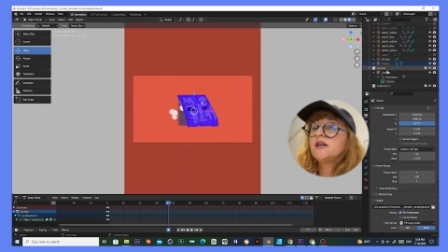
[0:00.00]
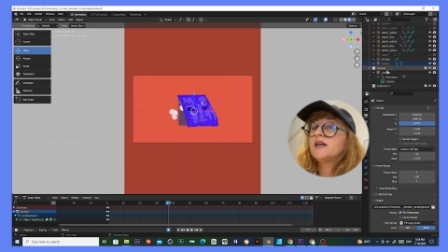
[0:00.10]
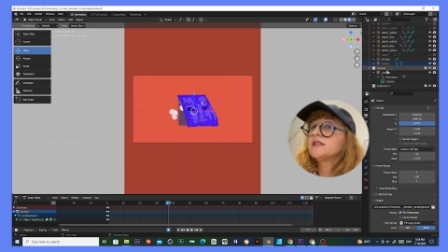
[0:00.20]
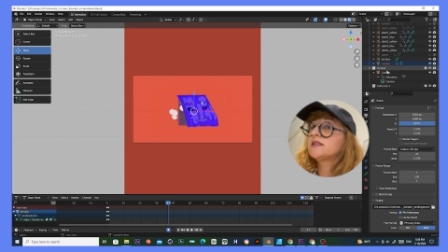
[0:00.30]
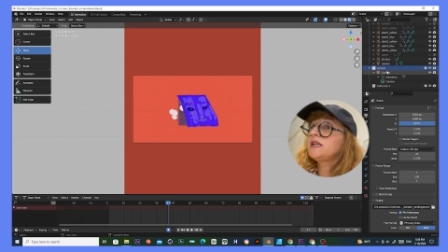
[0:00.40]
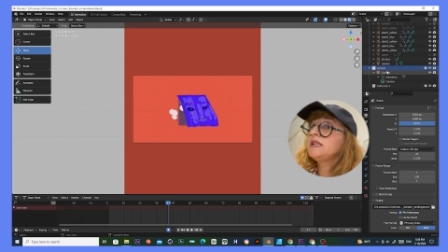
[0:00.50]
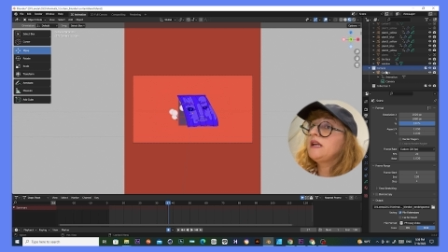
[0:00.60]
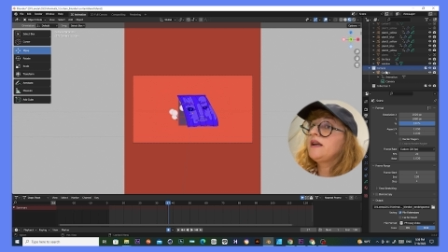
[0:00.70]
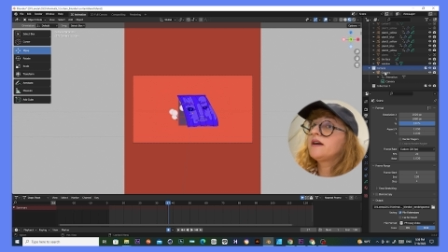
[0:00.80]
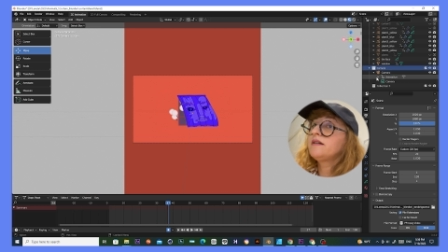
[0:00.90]
a
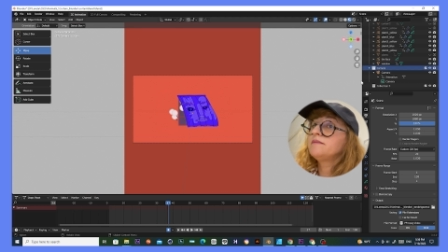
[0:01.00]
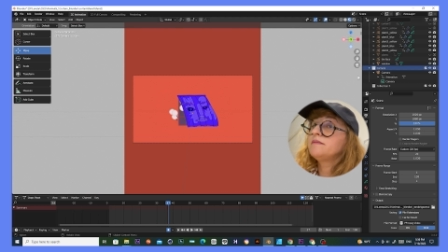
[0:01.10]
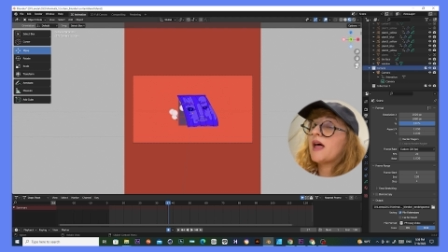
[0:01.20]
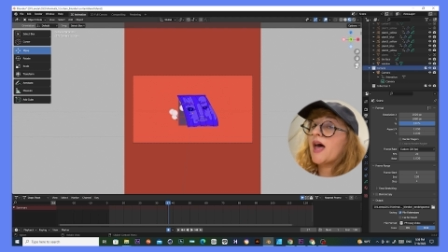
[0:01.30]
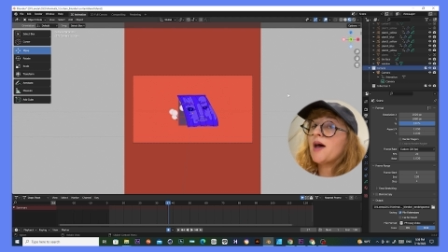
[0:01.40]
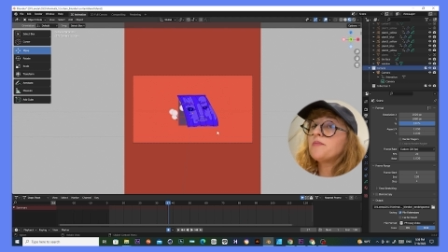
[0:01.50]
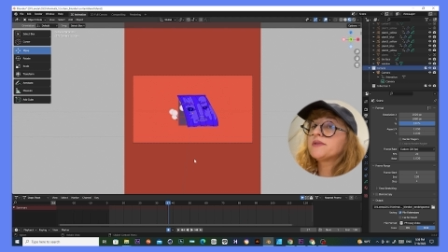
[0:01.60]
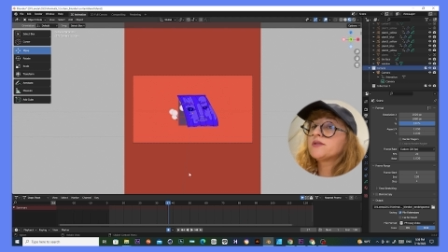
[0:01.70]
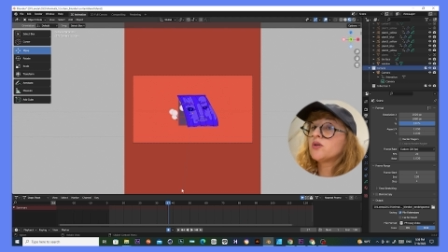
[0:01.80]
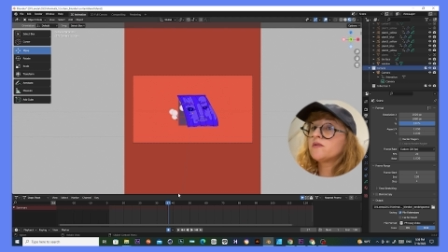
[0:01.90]
3D app
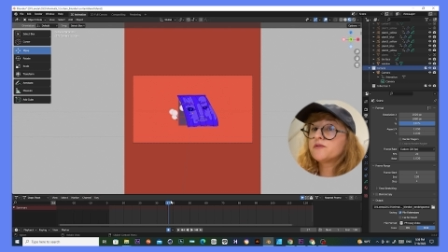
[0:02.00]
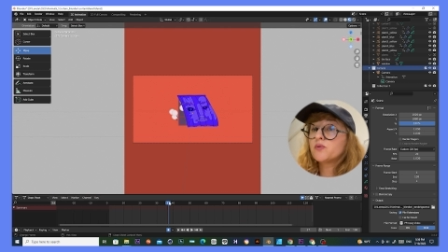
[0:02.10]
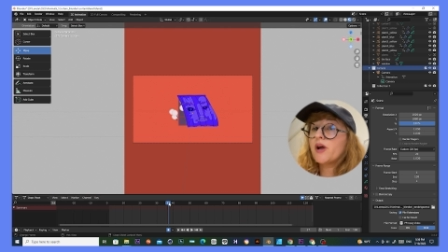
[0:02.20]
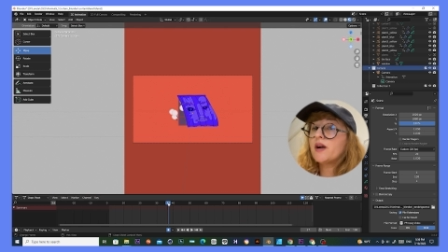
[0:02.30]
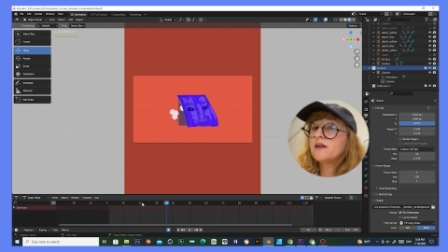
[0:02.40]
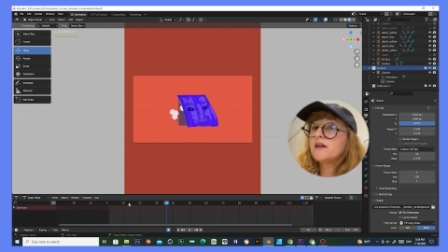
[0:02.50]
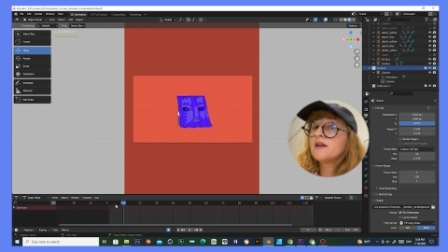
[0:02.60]
software